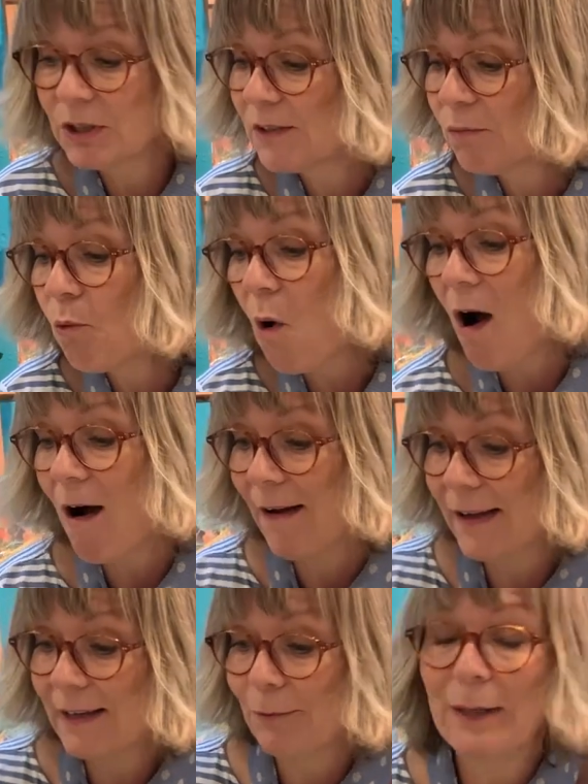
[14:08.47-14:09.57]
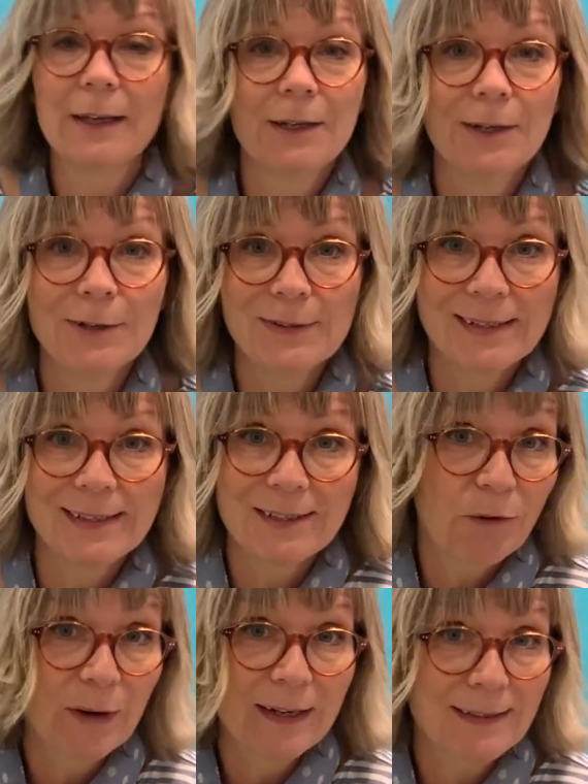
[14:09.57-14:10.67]
which is why we can use these
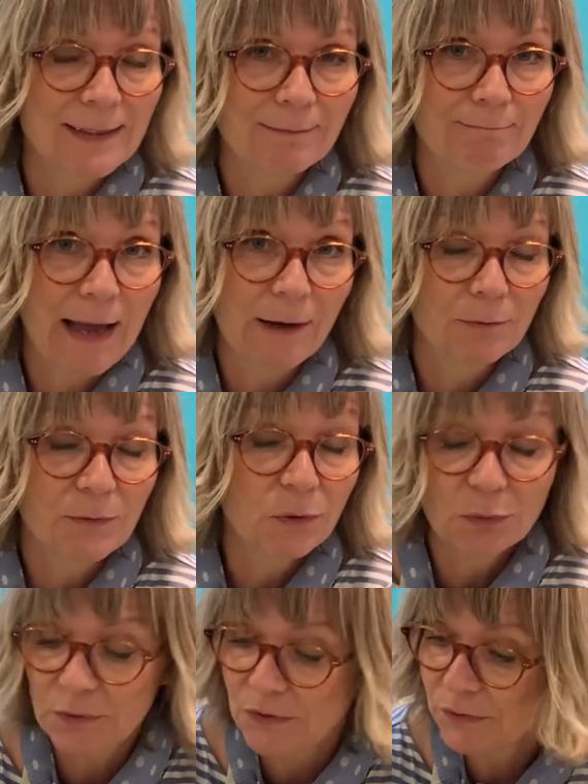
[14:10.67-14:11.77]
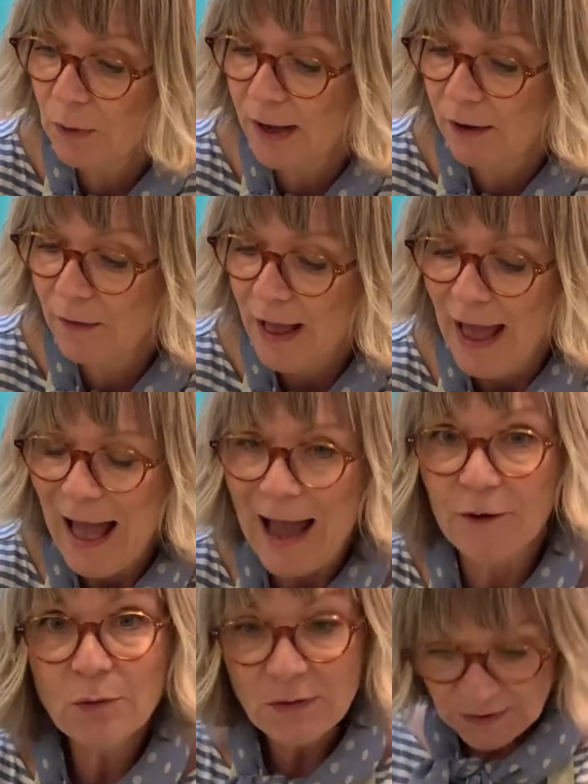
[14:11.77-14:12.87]
acrylics outdoors as well. And
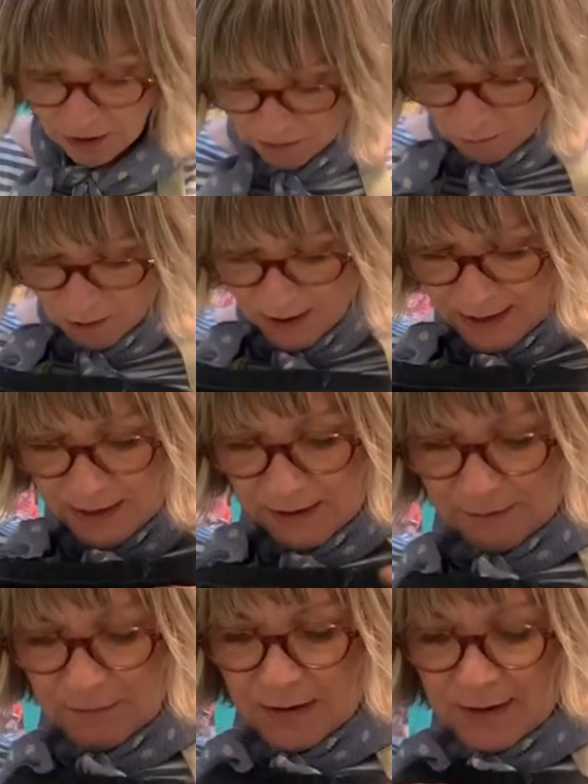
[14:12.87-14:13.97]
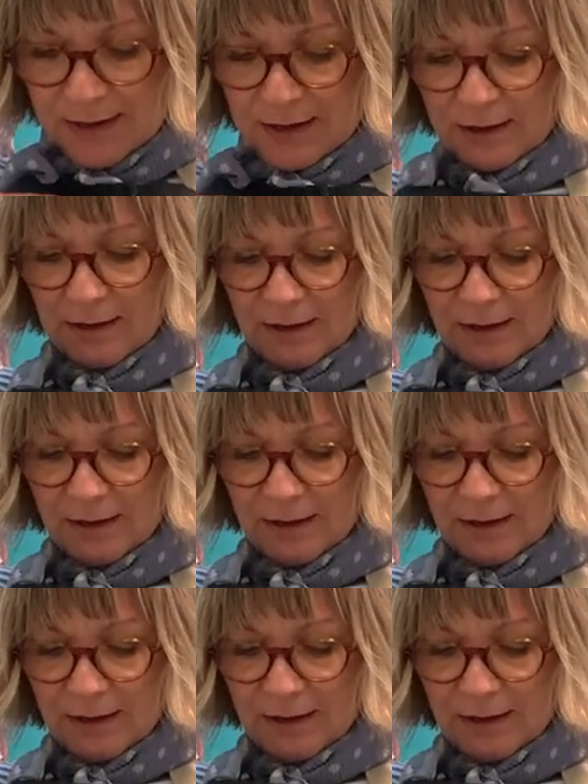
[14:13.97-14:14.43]
also why my